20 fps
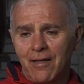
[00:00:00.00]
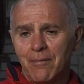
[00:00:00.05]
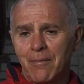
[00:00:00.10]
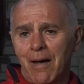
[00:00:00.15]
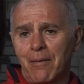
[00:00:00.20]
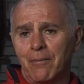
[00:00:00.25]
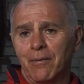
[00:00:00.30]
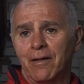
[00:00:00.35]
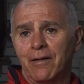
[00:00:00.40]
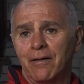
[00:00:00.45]

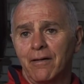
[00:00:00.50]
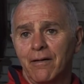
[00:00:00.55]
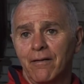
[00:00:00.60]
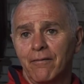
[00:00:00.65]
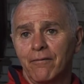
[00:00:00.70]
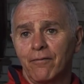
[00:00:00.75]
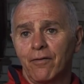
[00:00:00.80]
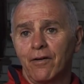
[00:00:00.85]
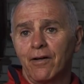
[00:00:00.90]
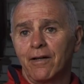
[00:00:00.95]
Hamed
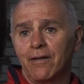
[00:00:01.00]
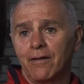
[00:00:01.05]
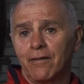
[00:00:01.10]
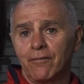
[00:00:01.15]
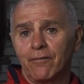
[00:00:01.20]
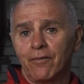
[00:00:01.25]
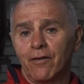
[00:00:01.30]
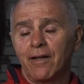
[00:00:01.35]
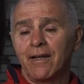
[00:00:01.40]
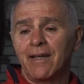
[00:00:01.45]
for
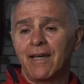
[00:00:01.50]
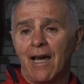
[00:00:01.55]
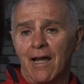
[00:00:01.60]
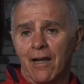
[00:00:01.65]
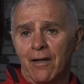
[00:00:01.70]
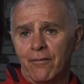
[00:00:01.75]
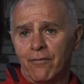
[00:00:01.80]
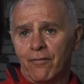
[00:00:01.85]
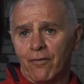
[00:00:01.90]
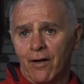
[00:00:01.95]
the
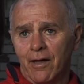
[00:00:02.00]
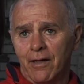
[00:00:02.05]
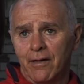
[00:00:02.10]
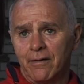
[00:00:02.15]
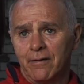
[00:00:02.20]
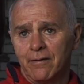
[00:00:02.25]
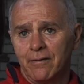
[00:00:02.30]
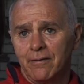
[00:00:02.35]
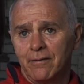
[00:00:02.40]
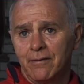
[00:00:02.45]
Kelly fight.
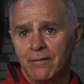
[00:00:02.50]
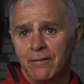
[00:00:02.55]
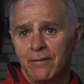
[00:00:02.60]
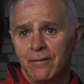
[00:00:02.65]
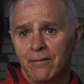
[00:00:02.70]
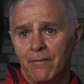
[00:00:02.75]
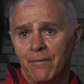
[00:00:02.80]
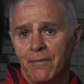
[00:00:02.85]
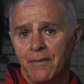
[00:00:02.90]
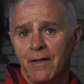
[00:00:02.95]

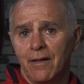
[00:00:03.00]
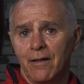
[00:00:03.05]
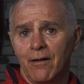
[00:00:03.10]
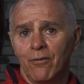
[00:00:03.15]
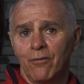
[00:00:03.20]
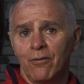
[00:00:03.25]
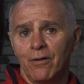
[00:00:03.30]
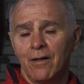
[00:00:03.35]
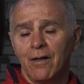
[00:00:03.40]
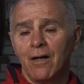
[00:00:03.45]
You
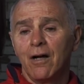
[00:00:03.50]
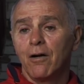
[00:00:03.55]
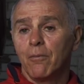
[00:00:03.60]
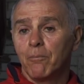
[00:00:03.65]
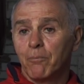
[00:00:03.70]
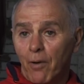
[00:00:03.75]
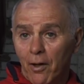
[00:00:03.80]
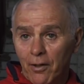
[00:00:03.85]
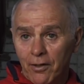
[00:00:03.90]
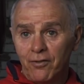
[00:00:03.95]
know,
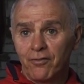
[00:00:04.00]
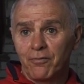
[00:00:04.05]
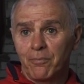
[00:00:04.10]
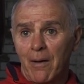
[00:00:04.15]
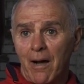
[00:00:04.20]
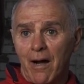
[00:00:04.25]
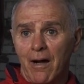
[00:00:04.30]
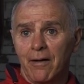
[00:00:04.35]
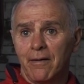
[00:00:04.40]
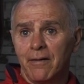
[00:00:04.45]
body
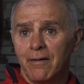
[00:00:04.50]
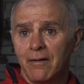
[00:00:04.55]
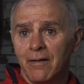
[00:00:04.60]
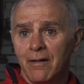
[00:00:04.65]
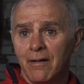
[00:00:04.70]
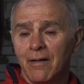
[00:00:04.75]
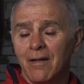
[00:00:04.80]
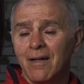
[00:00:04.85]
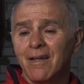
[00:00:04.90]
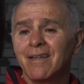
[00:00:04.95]
sparring.
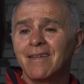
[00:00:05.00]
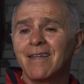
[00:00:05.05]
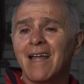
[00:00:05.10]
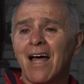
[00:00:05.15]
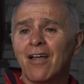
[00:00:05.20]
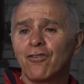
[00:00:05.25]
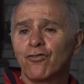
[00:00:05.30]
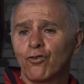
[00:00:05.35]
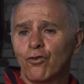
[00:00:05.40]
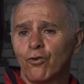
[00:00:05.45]

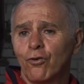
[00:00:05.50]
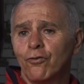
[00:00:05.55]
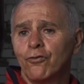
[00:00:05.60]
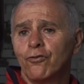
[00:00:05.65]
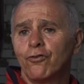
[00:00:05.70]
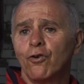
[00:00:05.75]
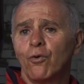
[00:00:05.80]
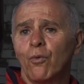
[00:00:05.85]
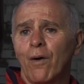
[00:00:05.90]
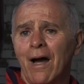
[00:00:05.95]
Naz
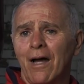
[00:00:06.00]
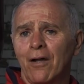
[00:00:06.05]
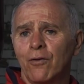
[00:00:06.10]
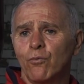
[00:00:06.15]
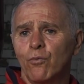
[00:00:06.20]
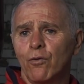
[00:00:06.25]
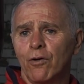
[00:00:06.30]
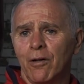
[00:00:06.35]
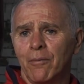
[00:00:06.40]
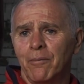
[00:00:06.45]
couldn't do
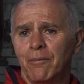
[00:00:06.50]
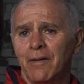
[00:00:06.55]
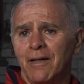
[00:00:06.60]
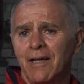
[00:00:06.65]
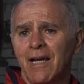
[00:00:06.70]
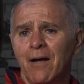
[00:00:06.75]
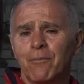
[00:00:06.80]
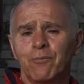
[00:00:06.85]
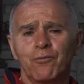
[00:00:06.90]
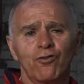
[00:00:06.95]
anything with him.
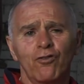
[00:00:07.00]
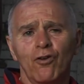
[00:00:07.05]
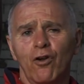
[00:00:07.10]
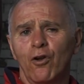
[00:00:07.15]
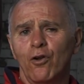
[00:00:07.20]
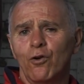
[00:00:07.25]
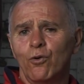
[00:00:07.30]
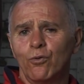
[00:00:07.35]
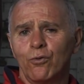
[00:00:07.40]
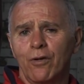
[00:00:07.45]
He
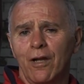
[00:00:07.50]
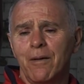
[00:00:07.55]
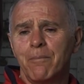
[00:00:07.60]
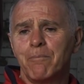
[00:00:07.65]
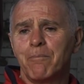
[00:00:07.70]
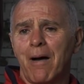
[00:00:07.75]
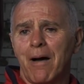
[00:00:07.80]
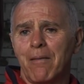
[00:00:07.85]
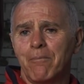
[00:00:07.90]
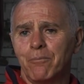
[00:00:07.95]
absolutely
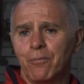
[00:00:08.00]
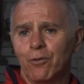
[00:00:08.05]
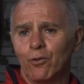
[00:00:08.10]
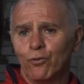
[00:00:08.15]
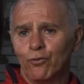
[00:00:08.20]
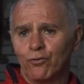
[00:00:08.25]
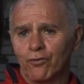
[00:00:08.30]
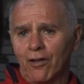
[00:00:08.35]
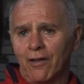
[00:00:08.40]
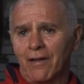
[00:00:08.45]

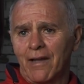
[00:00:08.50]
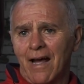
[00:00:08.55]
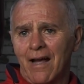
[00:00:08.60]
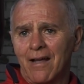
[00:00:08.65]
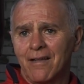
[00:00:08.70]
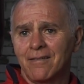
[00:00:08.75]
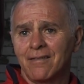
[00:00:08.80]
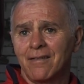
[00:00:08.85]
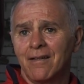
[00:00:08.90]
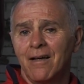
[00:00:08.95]
bamboozled
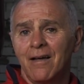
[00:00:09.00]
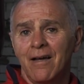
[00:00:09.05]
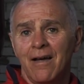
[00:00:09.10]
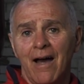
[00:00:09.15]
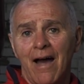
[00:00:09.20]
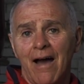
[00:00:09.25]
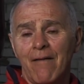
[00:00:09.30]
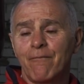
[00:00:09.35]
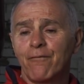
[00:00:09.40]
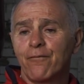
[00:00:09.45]
Naz
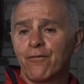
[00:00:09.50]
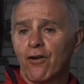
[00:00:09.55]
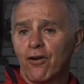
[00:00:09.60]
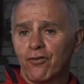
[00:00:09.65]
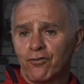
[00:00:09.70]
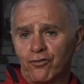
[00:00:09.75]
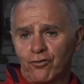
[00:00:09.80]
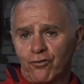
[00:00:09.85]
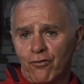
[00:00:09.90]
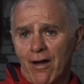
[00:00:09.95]
and
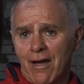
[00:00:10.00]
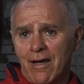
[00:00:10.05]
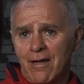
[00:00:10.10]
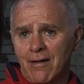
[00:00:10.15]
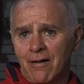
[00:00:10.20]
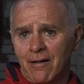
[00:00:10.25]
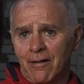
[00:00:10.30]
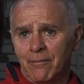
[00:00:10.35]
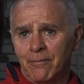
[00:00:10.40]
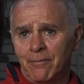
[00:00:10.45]

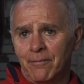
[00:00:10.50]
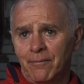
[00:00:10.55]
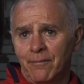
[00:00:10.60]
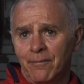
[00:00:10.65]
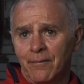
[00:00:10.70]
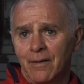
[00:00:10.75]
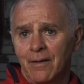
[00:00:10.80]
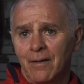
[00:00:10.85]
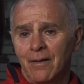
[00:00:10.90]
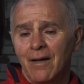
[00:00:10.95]
frustrated him.
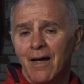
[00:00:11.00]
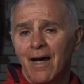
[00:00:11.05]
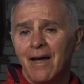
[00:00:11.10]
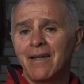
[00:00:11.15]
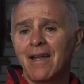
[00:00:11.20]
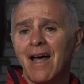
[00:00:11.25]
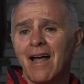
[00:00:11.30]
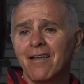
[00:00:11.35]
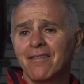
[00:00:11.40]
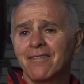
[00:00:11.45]

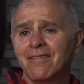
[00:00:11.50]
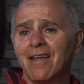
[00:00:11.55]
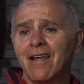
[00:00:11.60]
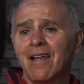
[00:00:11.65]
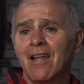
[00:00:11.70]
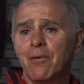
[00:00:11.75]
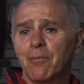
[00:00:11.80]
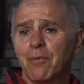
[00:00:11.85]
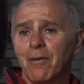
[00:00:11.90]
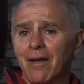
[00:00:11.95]
And Naz
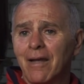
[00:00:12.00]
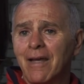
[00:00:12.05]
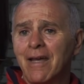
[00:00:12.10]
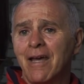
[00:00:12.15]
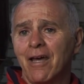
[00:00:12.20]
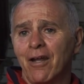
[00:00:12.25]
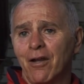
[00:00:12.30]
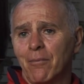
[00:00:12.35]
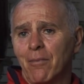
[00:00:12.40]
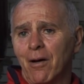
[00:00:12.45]
deliberately
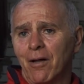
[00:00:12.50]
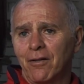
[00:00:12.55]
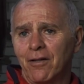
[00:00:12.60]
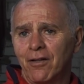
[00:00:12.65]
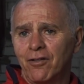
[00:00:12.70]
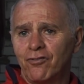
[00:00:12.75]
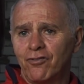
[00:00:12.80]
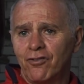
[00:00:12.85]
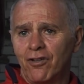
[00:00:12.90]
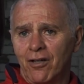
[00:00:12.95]
hit him on
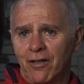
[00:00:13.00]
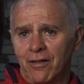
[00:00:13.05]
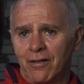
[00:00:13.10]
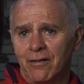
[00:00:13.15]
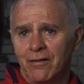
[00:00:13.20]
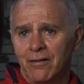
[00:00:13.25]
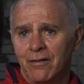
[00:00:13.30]
the chin.